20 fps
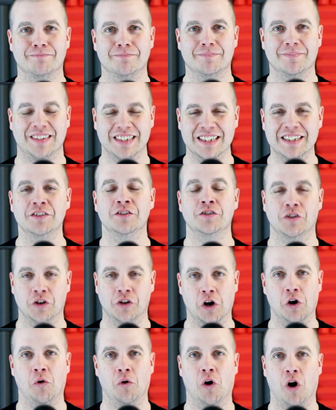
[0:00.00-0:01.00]
didn't
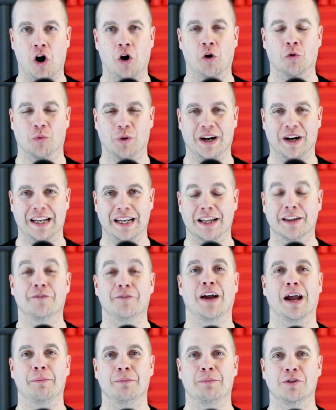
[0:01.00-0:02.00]
know already, the
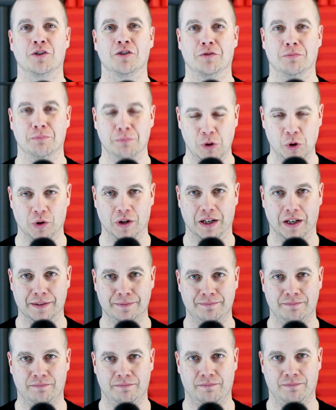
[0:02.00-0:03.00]
Fabulous
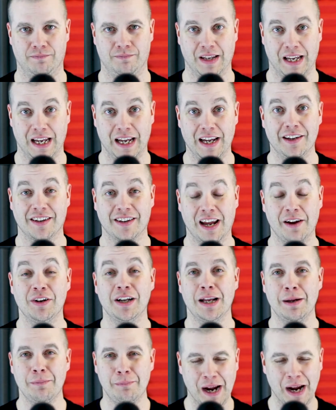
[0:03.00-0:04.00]
Moolah is
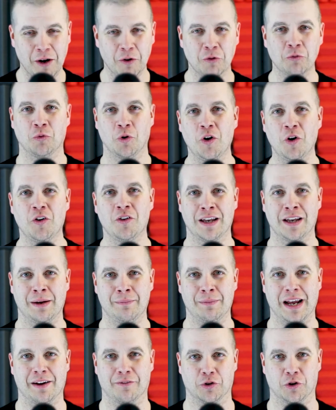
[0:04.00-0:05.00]
having a battle royal
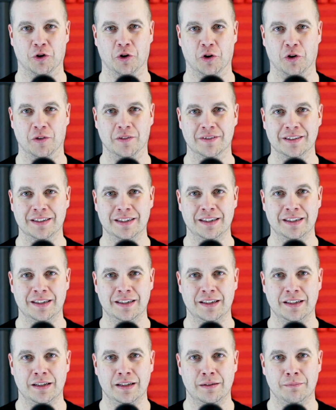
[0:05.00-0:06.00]
named after her.
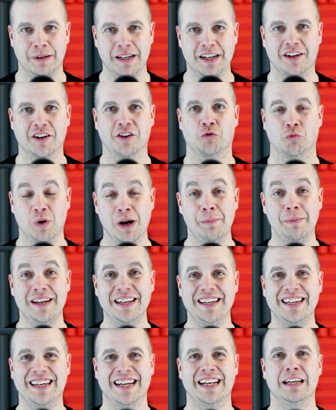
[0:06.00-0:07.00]
Because
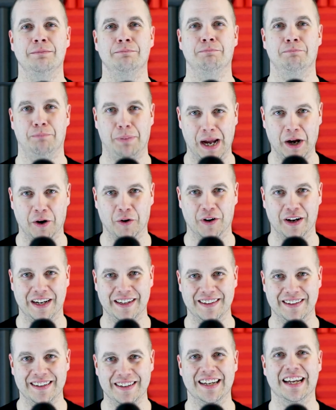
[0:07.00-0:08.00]
women getting
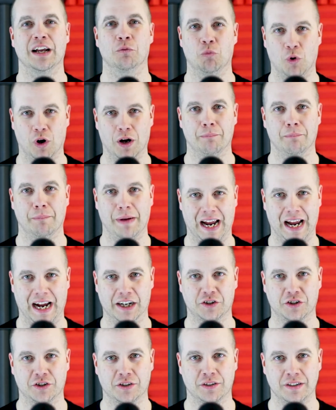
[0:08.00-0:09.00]
buried in one
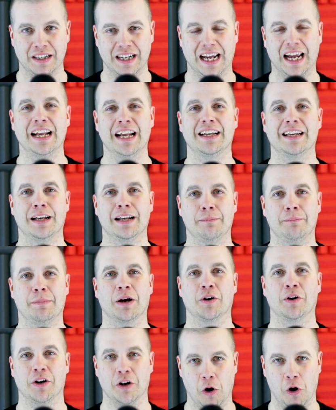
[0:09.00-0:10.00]
match and getting
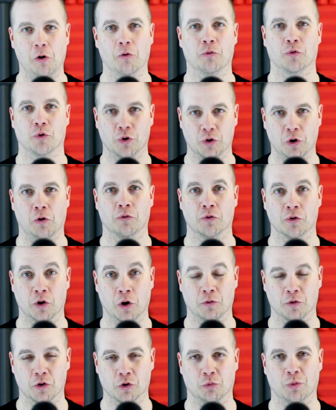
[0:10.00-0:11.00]
buried over and over and
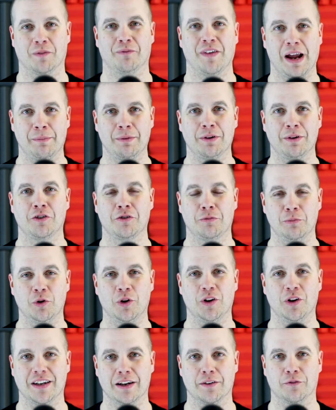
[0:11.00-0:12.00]
over is what Fabulous
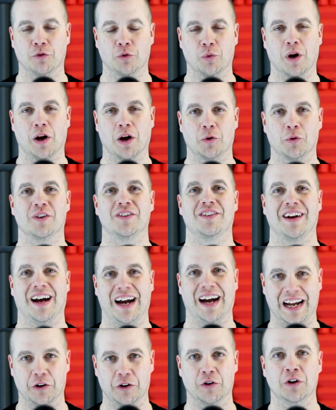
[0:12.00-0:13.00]
Moolah did throughout her
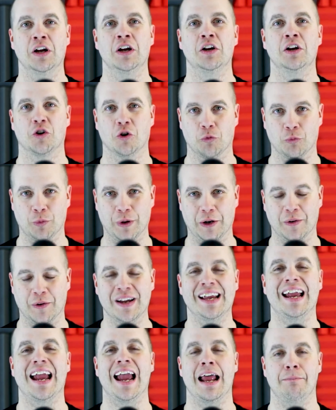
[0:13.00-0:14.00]
entire career
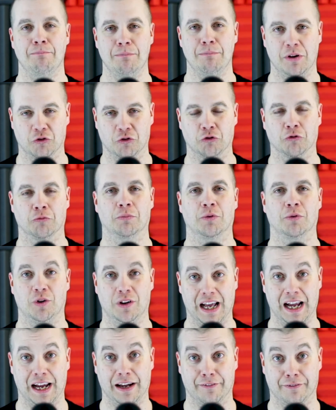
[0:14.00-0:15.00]
and miserable
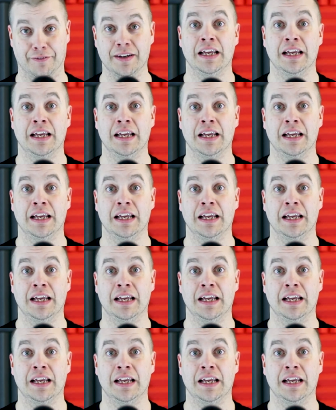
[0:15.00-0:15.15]
life.